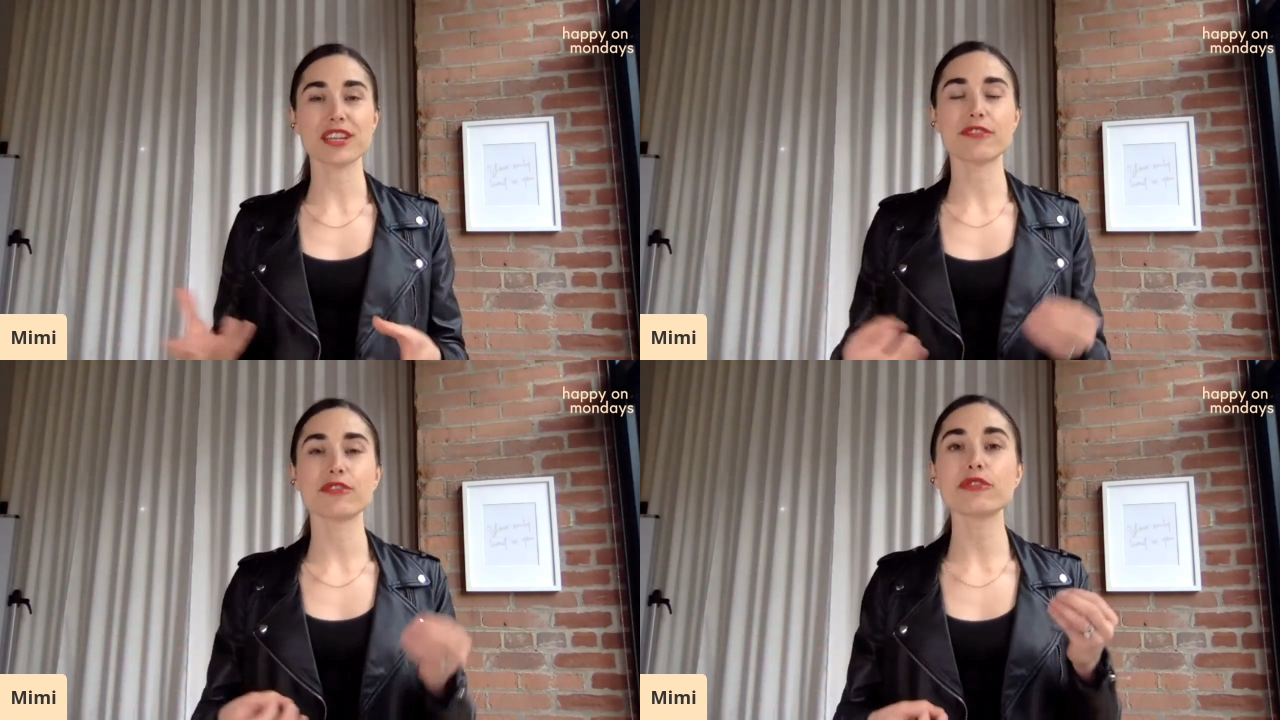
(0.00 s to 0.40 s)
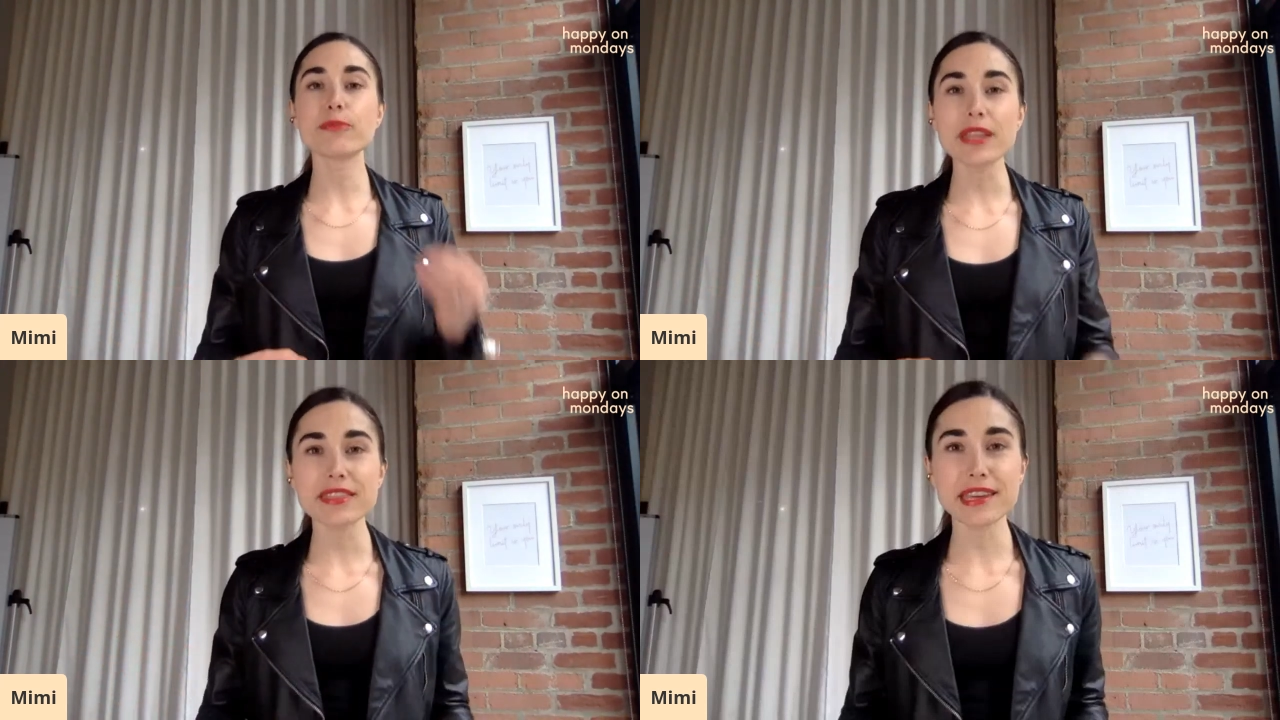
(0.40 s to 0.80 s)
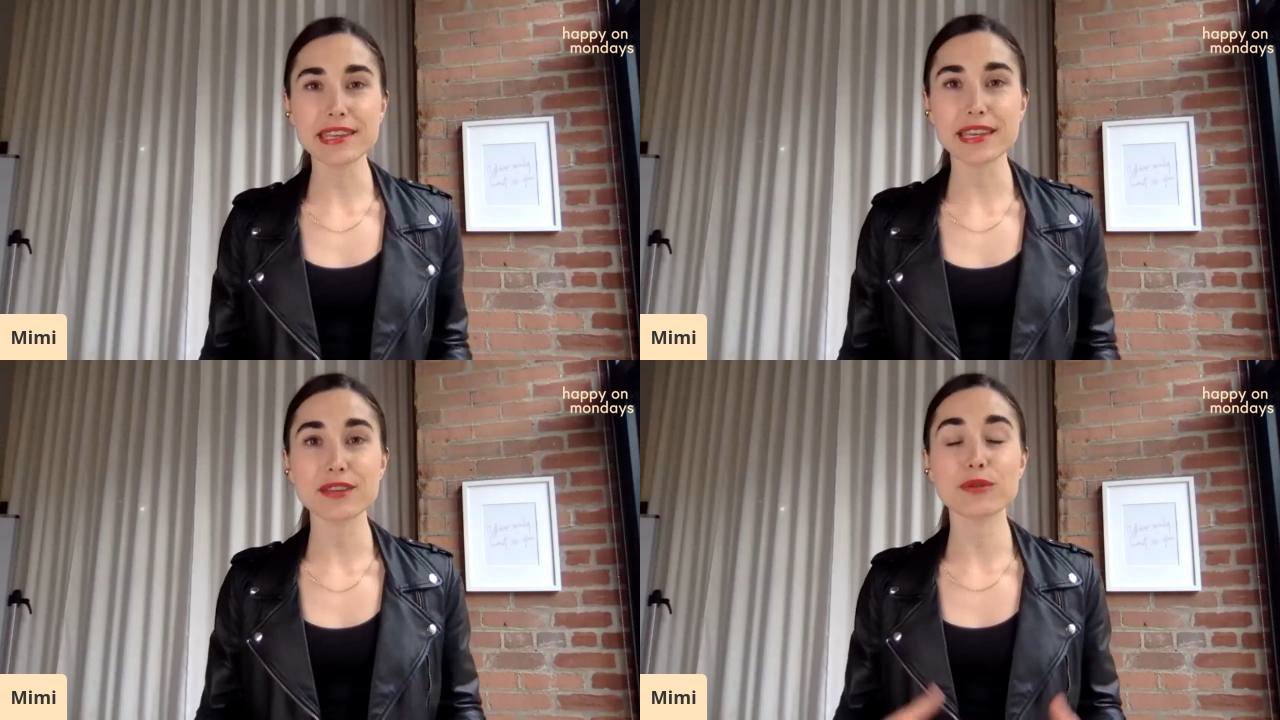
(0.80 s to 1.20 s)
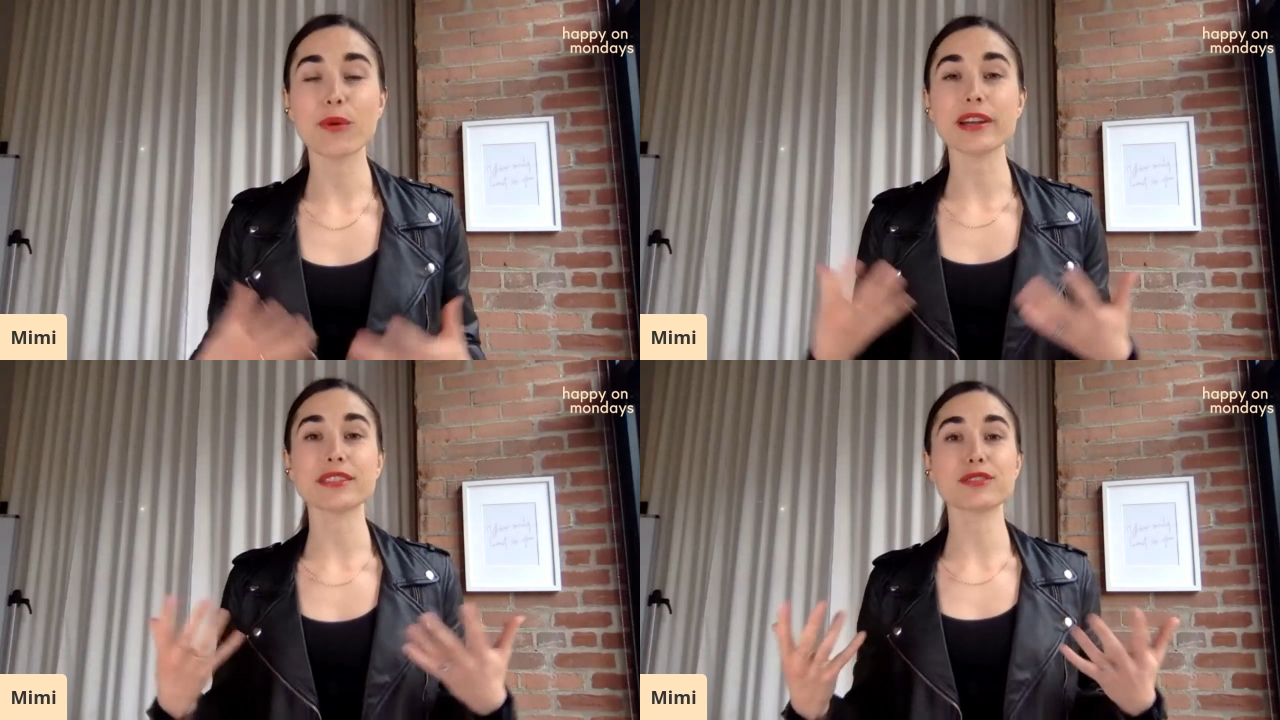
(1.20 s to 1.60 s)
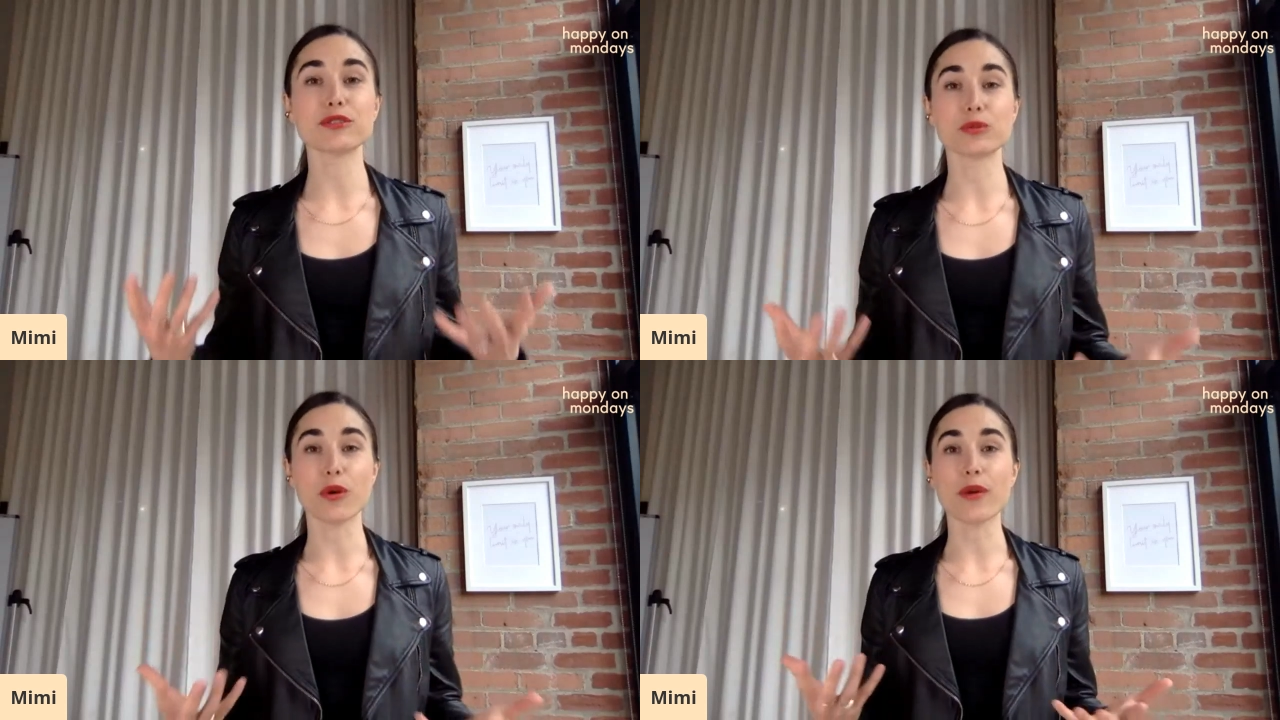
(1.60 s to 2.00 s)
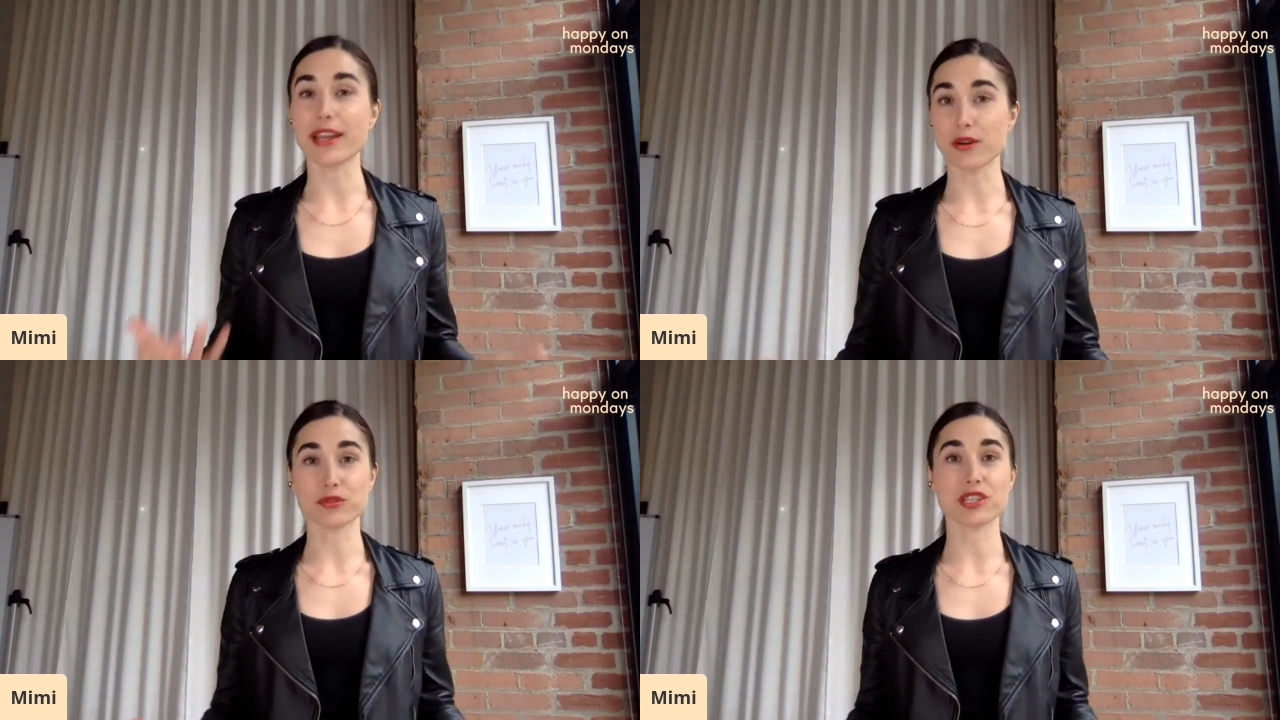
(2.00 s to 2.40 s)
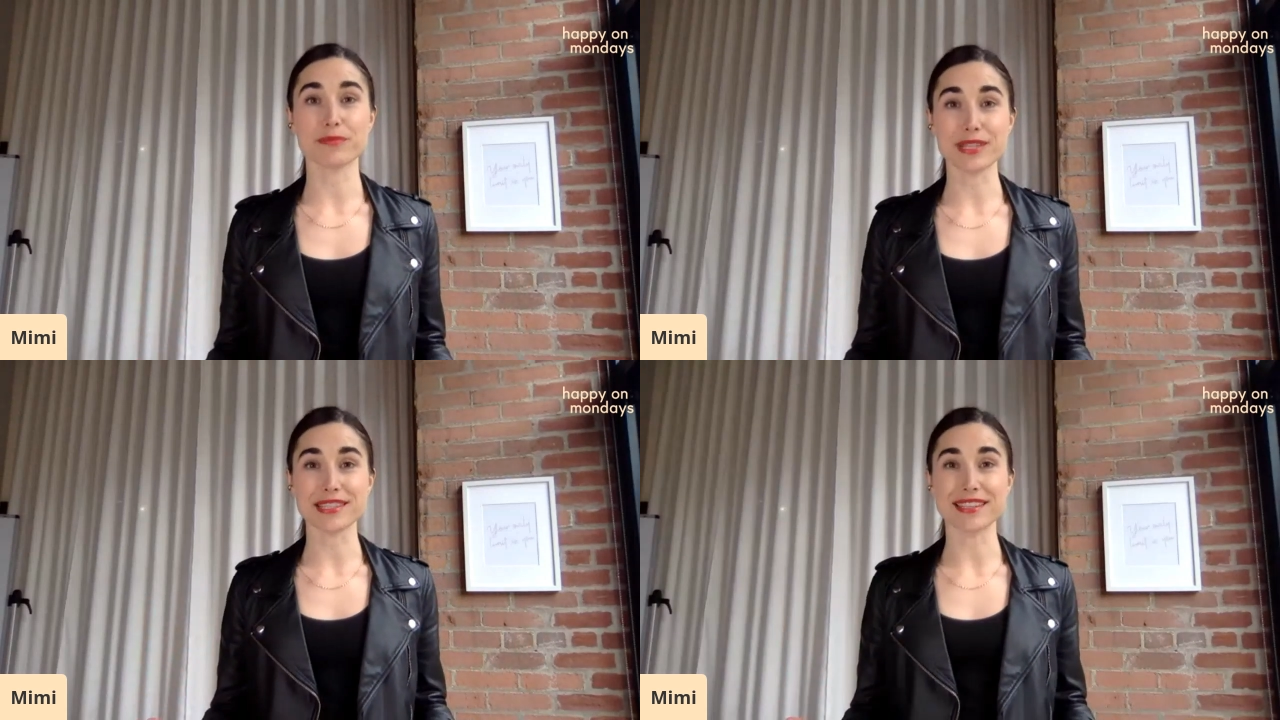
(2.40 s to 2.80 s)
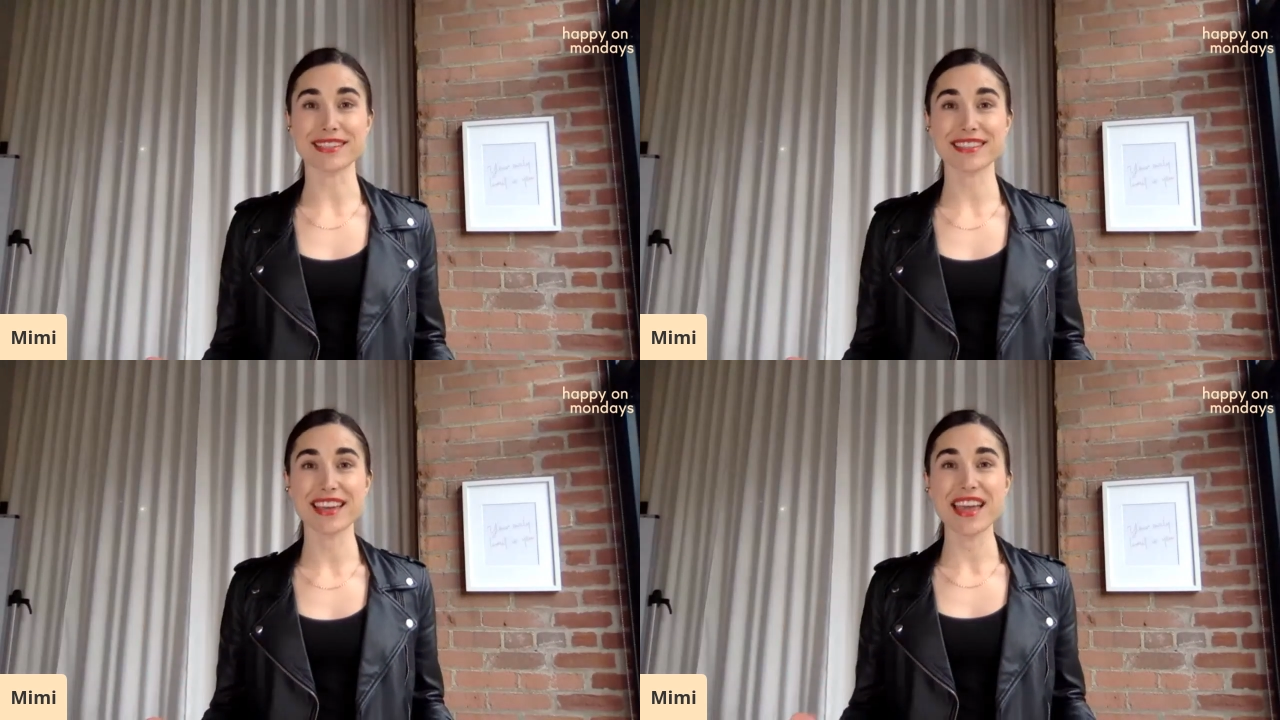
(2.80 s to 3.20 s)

If you've been thinking you wanted to grow a coaching business,